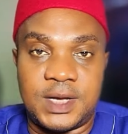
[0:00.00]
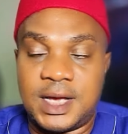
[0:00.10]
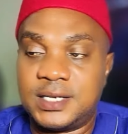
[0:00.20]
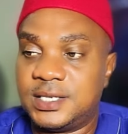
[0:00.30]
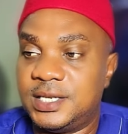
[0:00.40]
you
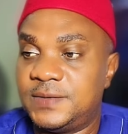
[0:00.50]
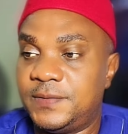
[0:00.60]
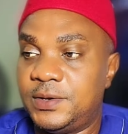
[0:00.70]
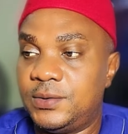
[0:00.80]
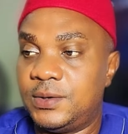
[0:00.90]
guys in this
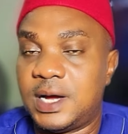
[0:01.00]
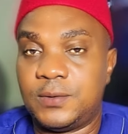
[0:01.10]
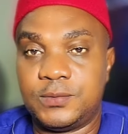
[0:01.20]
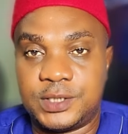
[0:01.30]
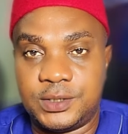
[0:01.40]
video. I
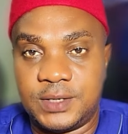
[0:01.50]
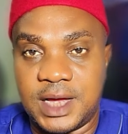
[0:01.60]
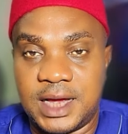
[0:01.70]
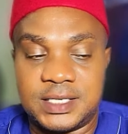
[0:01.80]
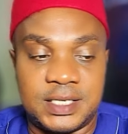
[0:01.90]
will see you
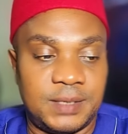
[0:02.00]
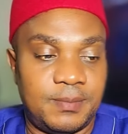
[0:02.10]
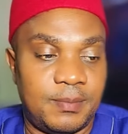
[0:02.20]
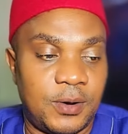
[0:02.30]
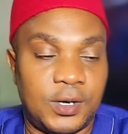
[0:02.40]
guys
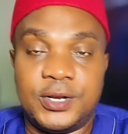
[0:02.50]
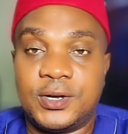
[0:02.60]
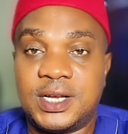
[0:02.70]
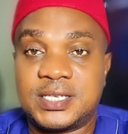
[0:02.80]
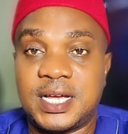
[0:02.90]
on the
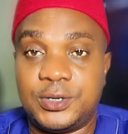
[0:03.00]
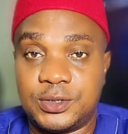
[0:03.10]
other side.